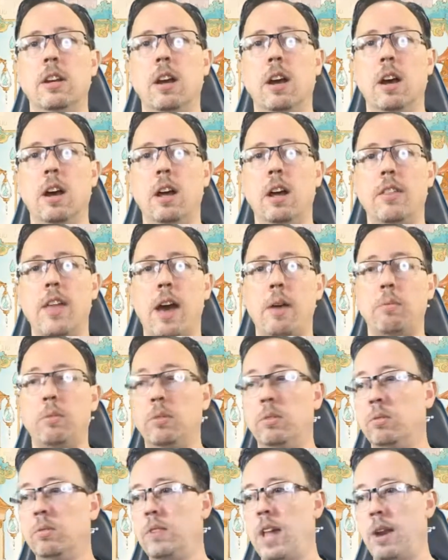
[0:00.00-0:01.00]

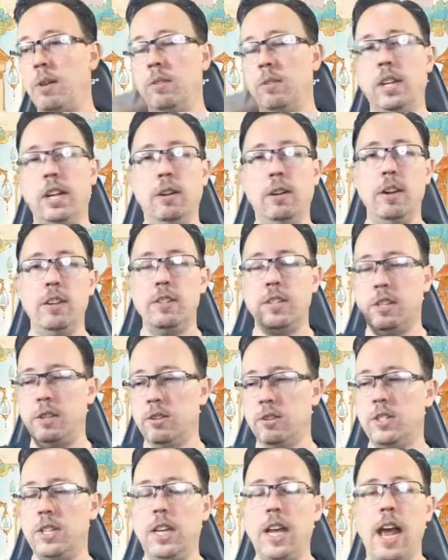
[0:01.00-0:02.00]
that'll increase, and
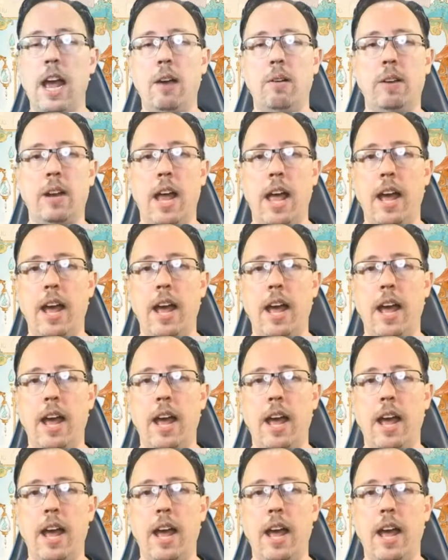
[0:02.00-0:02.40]
you'll see how it